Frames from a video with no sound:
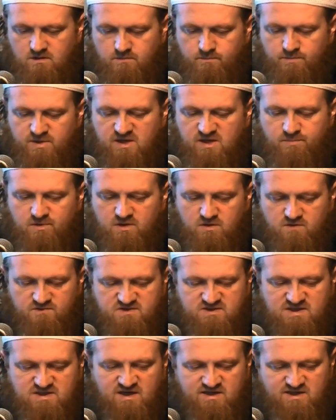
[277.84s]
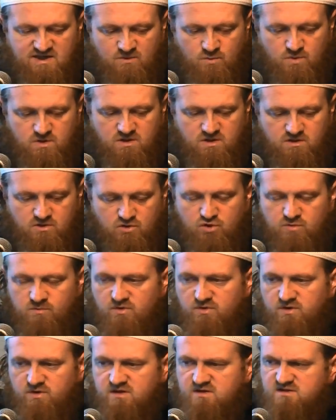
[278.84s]
people of standing within the
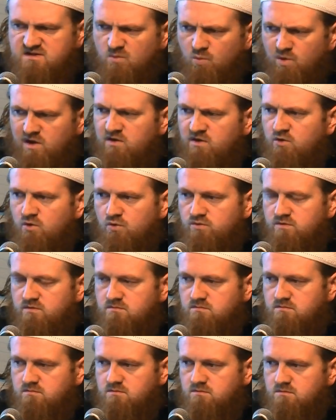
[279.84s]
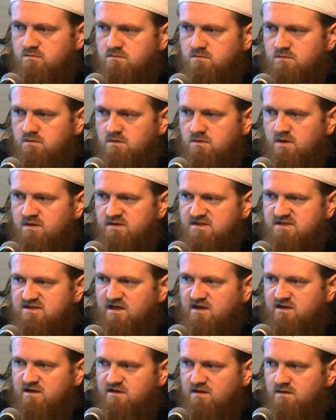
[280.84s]
community is a well known
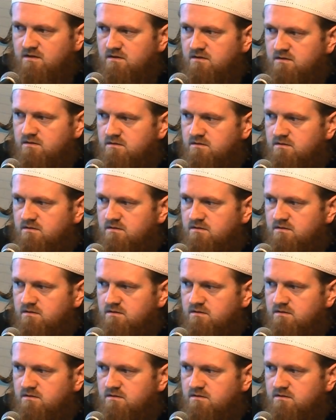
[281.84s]
understanding